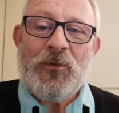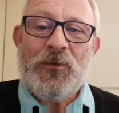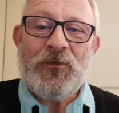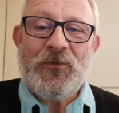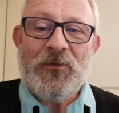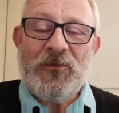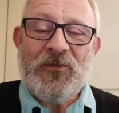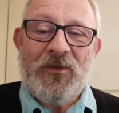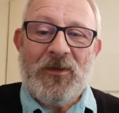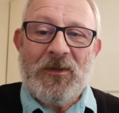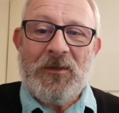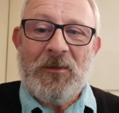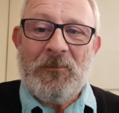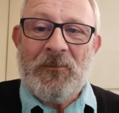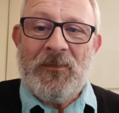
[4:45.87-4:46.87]
balls looks
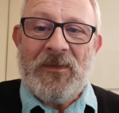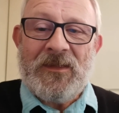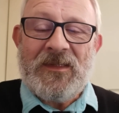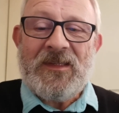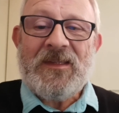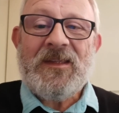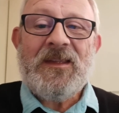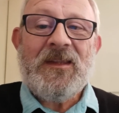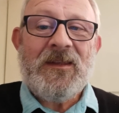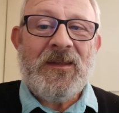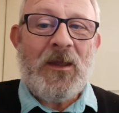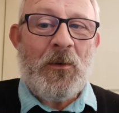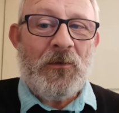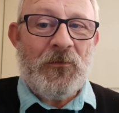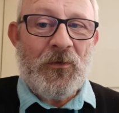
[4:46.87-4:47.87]
like.
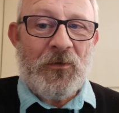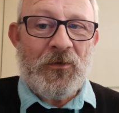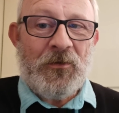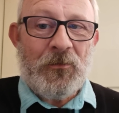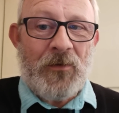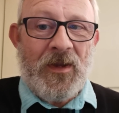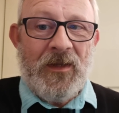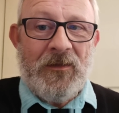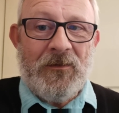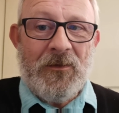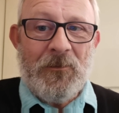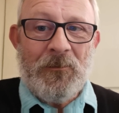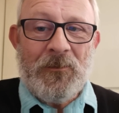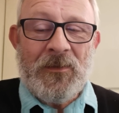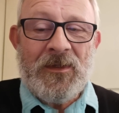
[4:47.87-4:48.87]
Now I've got to grade
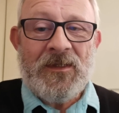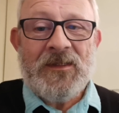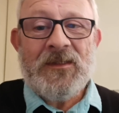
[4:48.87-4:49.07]
them.